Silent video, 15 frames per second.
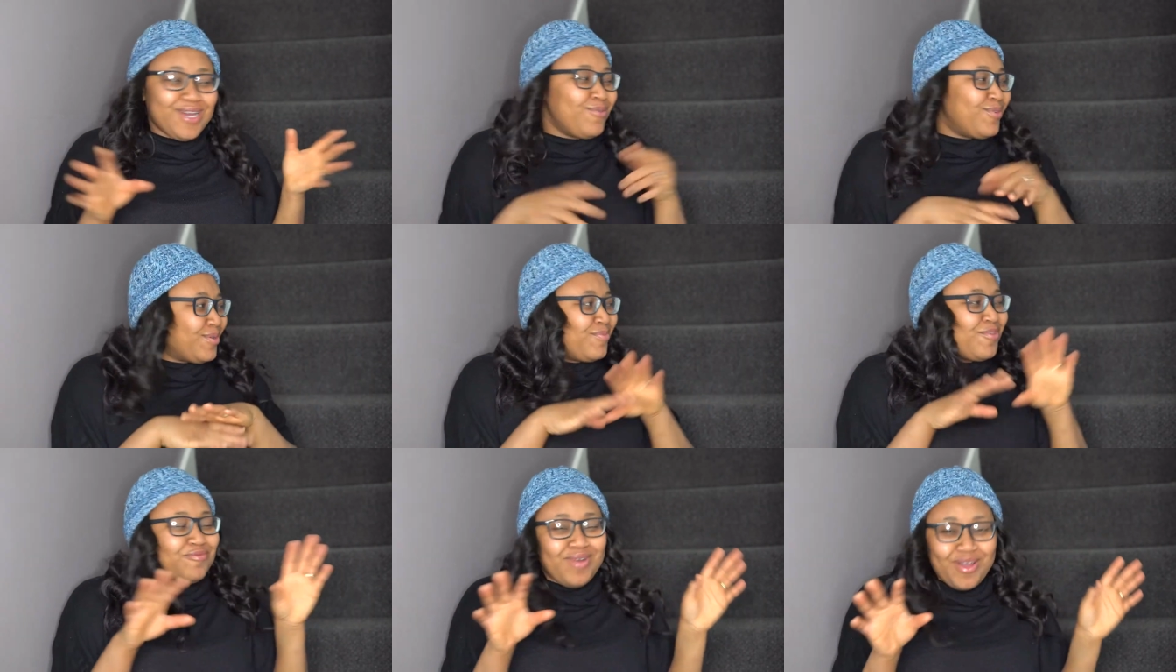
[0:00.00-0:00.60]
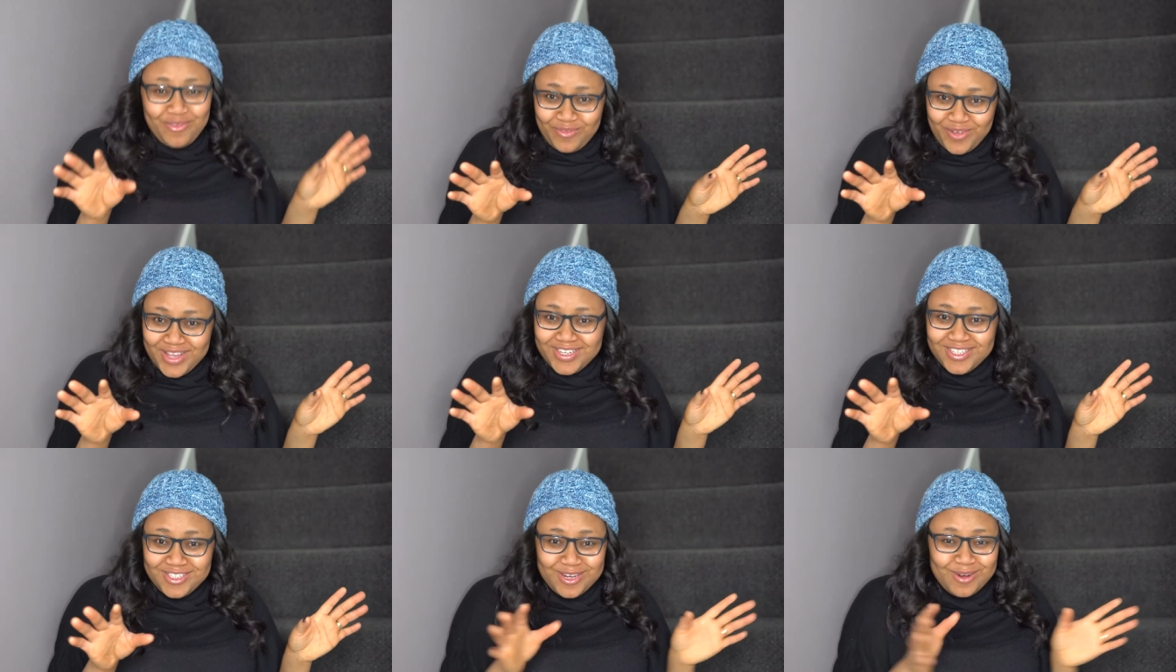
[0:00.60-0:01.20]
I want to move my
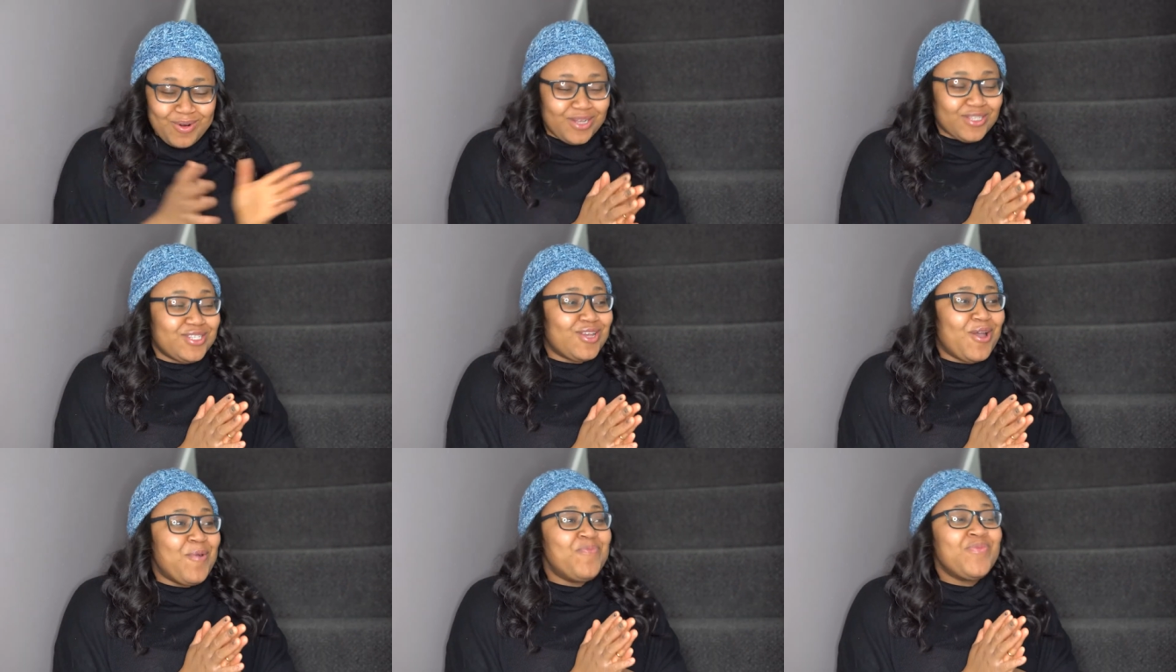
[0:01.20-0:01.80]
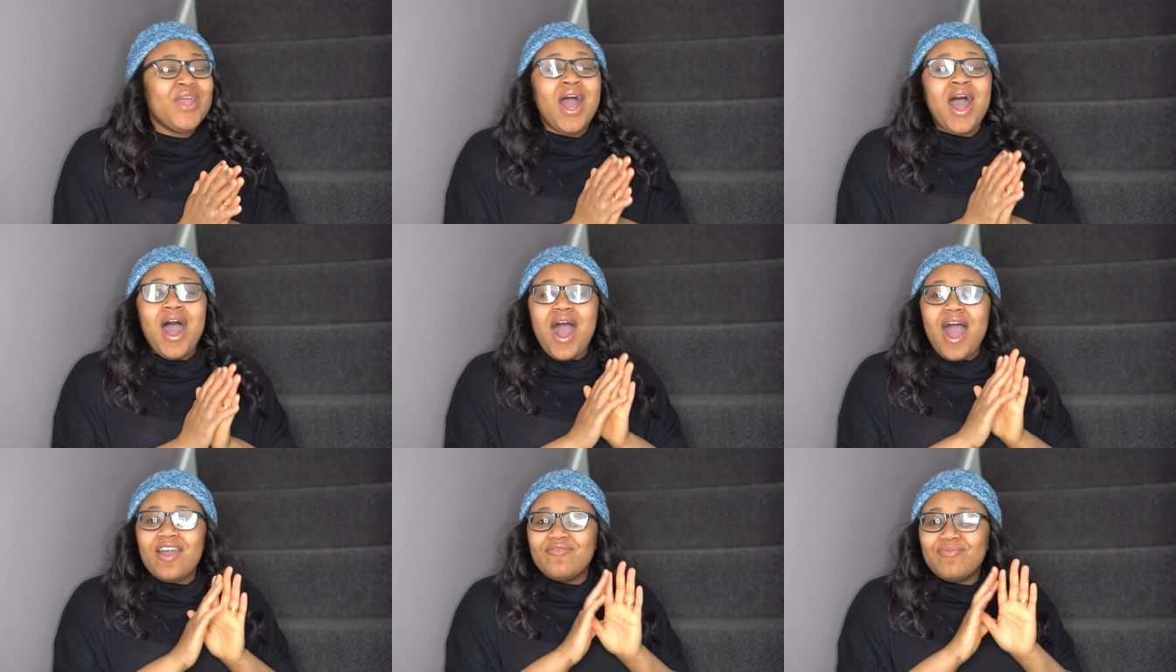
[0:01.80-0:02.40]
furniture around. So
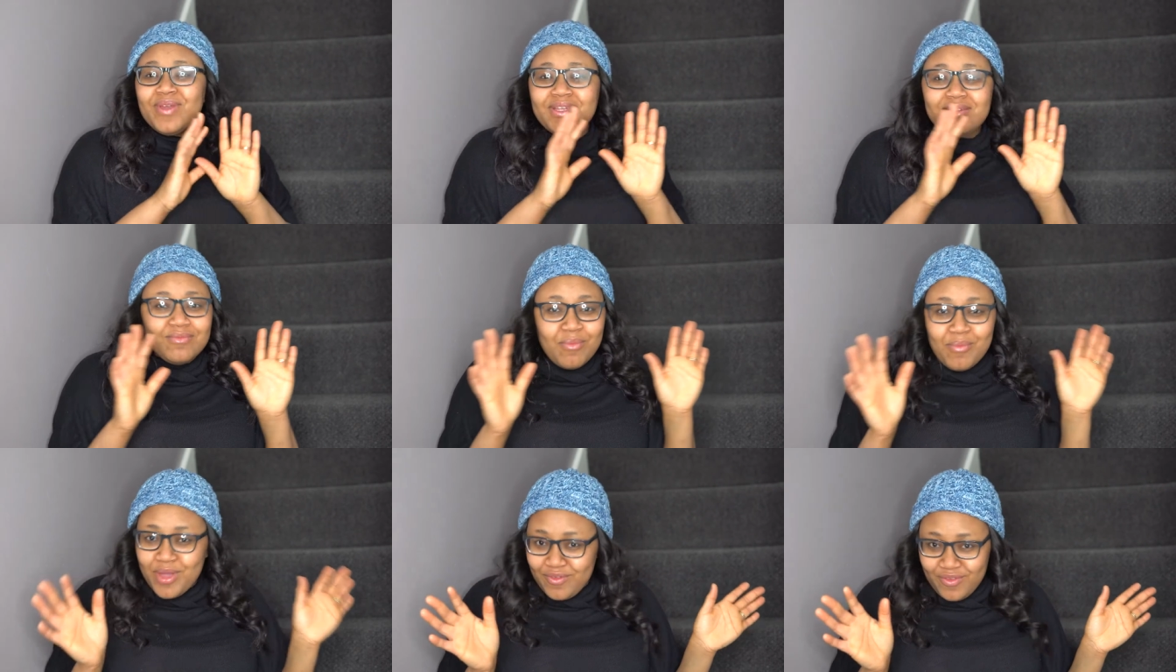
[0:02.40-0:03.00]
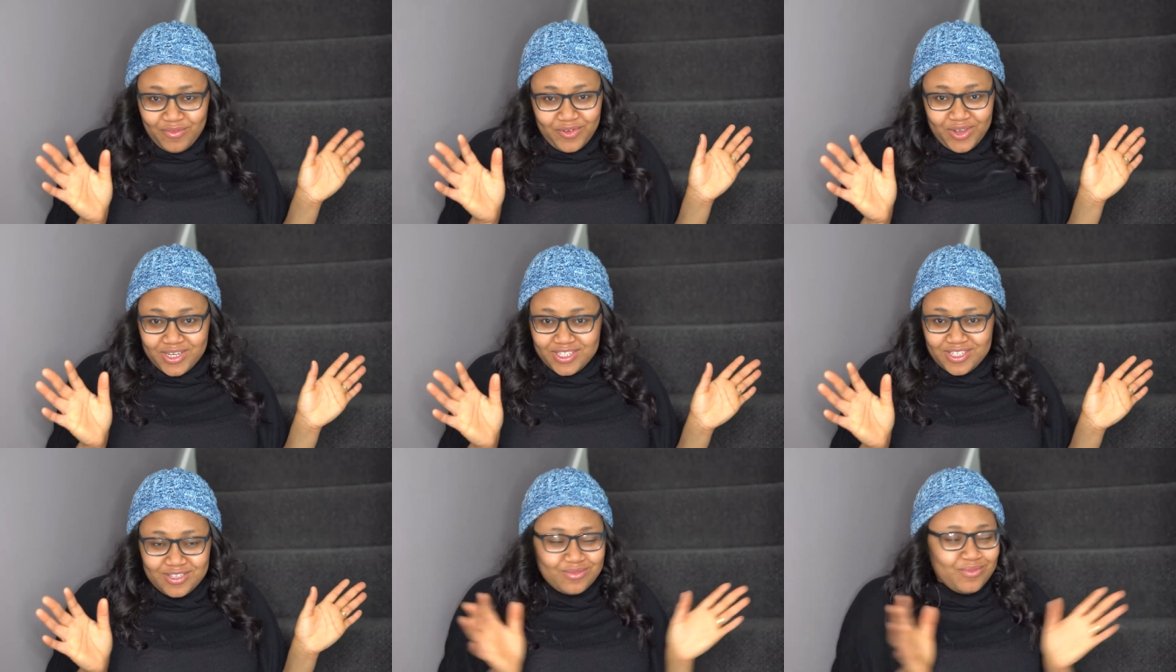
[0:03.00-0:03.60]
I've been moving
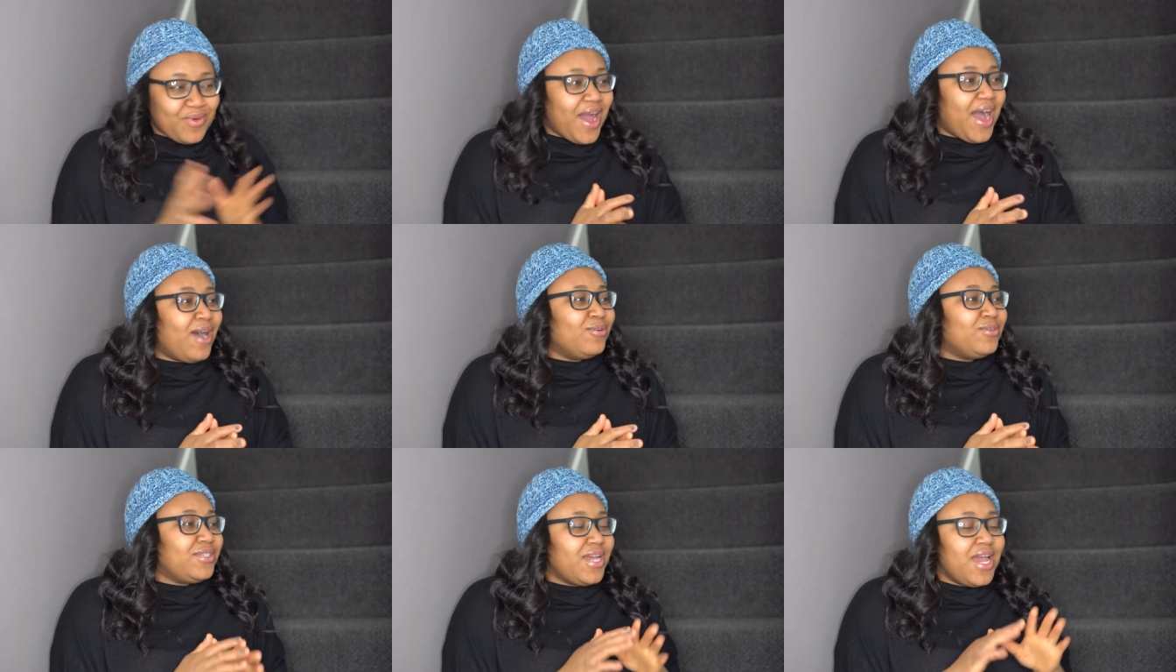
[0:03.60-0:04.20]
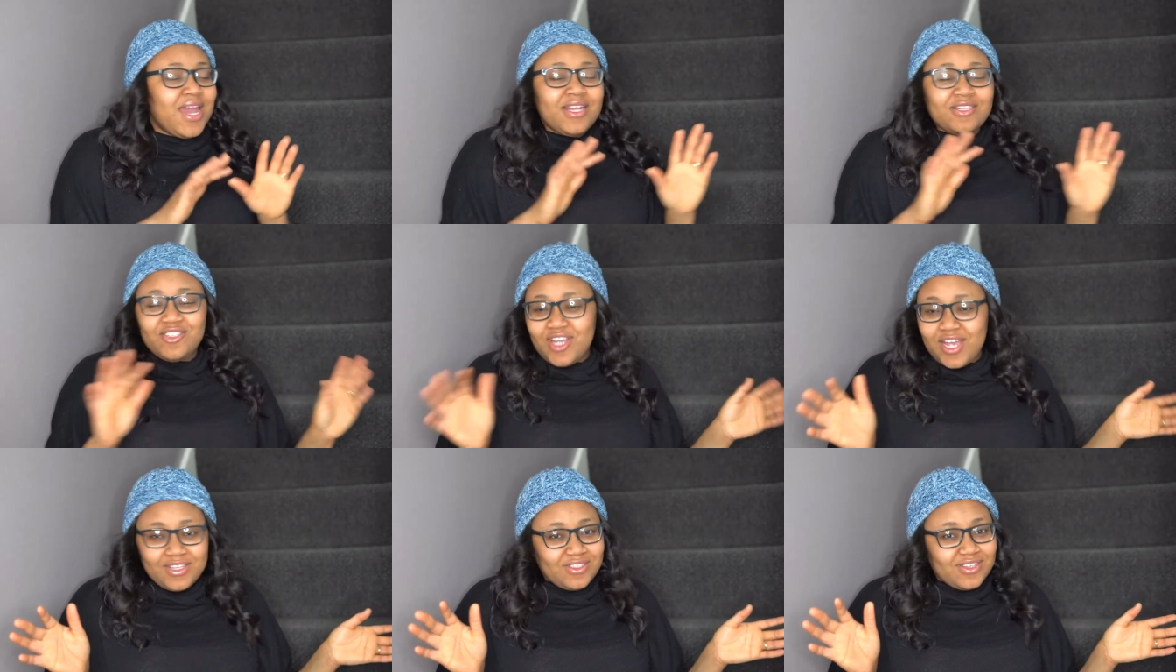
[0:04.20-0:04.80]
furniture around,
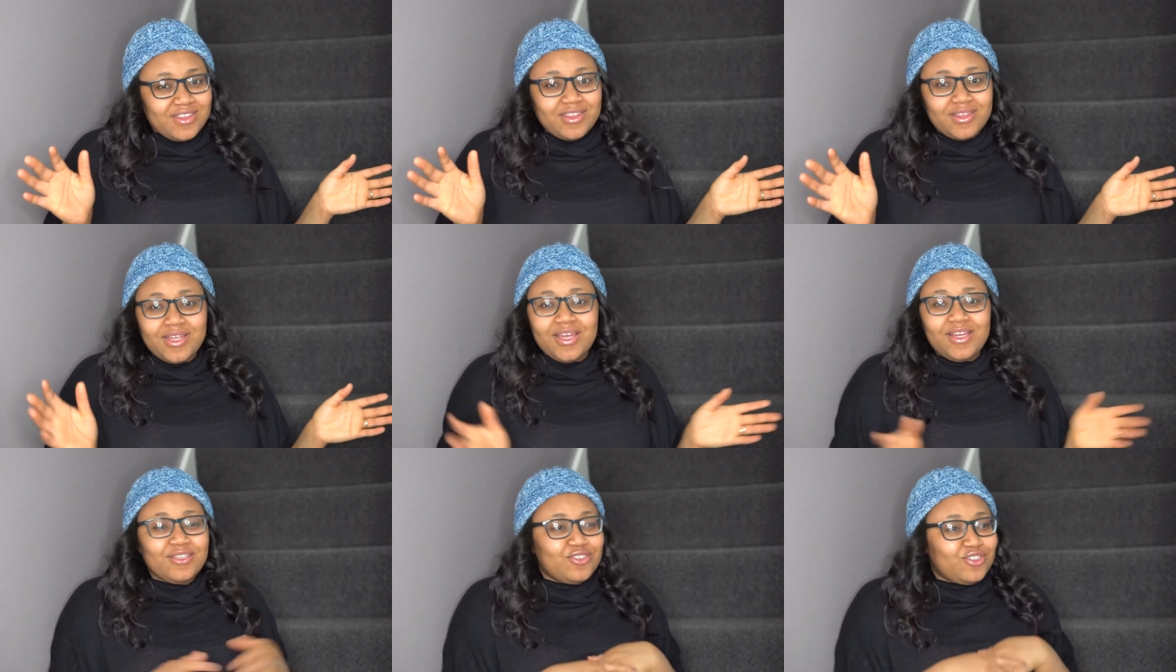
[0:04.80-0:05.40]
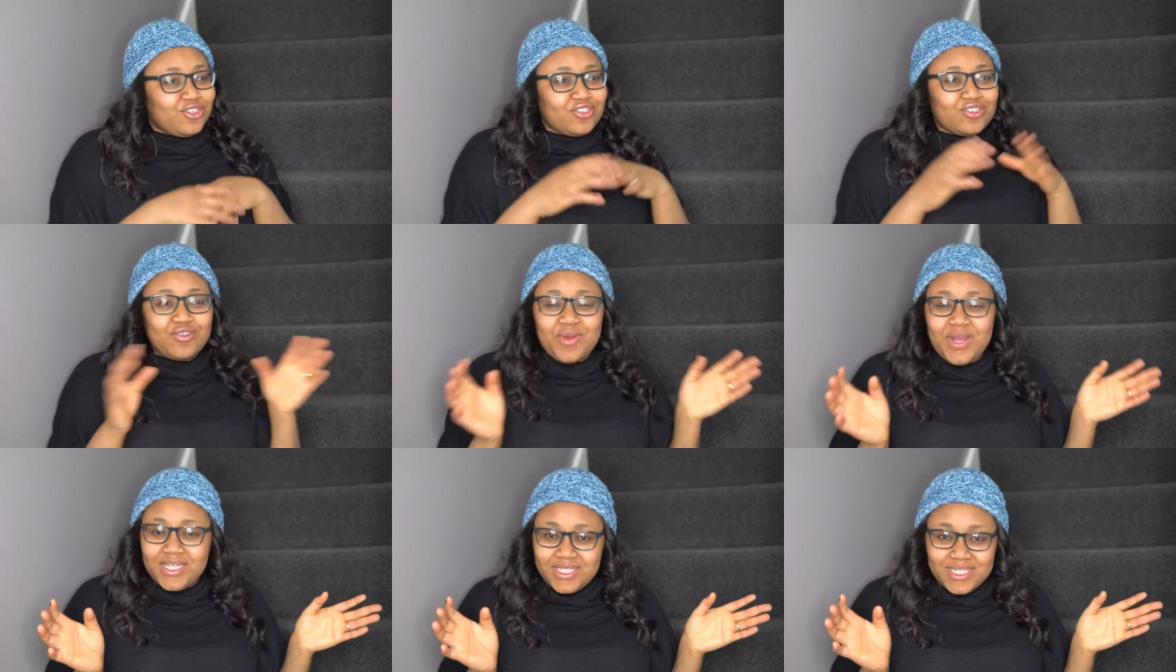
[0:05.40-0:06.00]
changing things, just
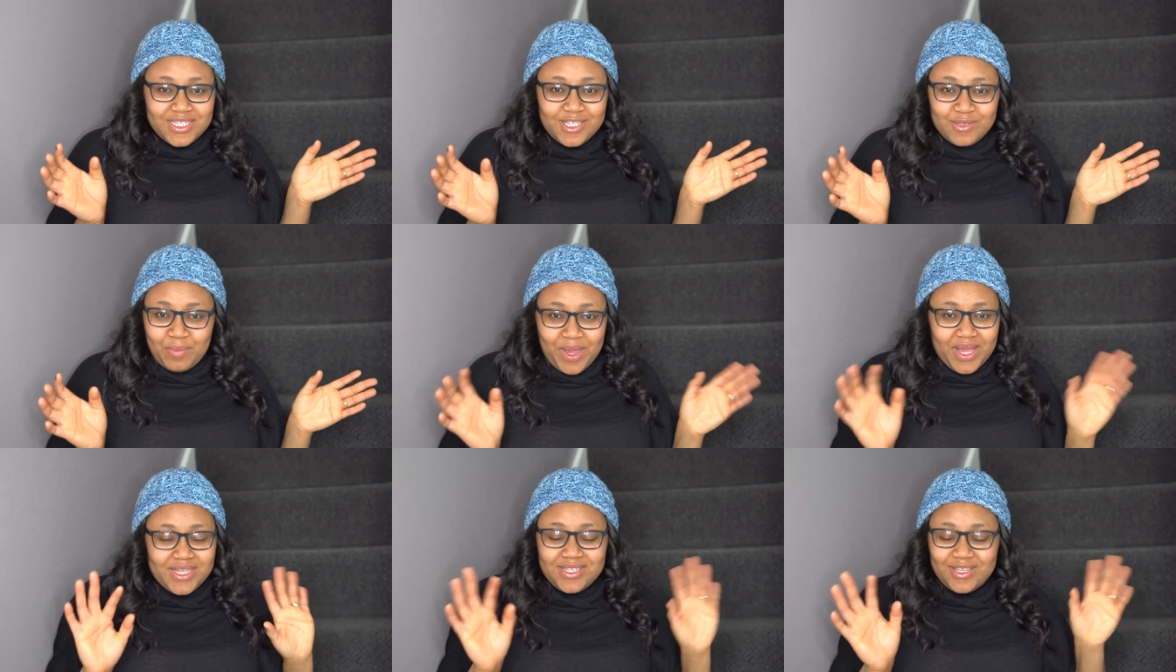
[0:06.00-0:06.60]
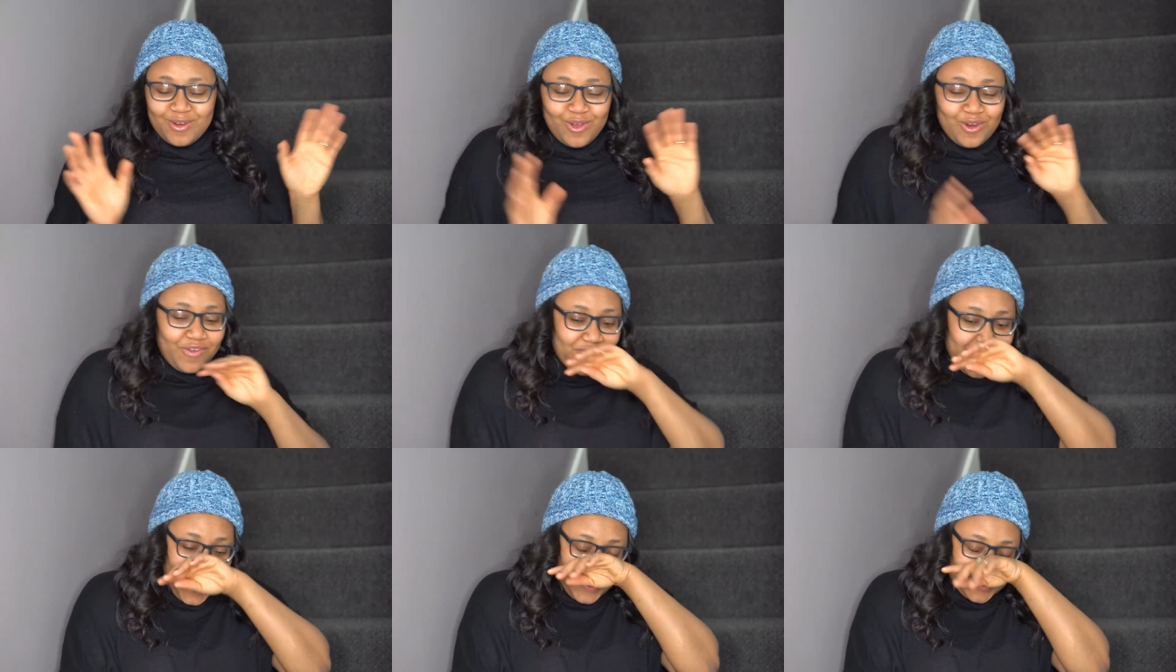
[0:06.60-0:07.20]
creating space and all
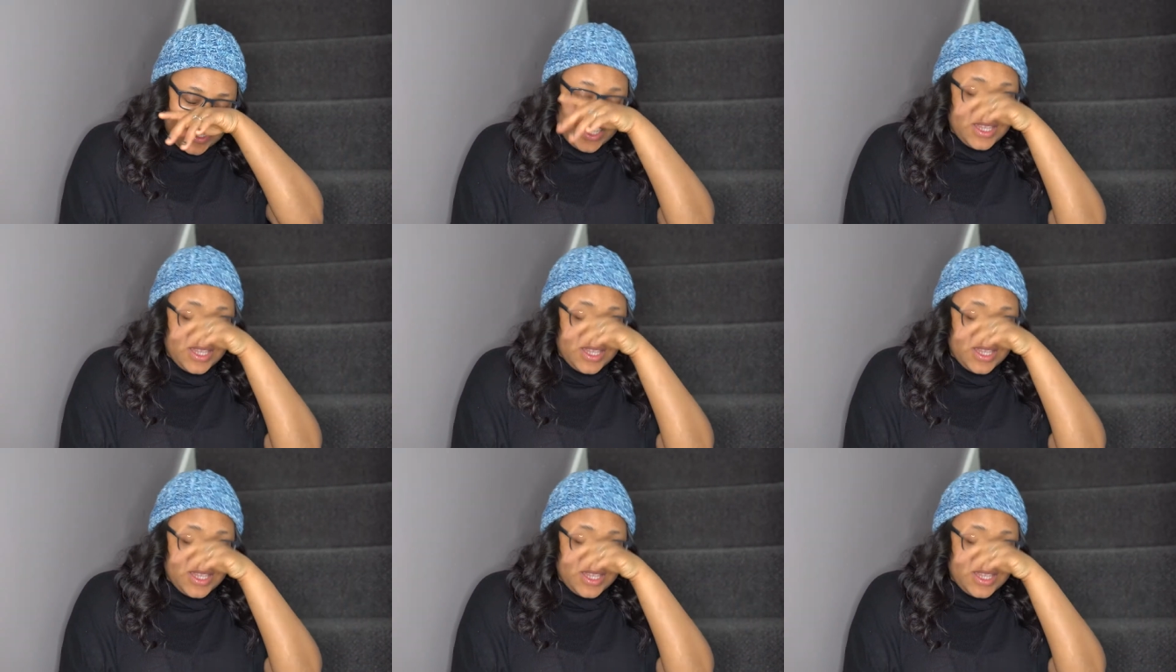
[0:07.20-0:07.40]
of that.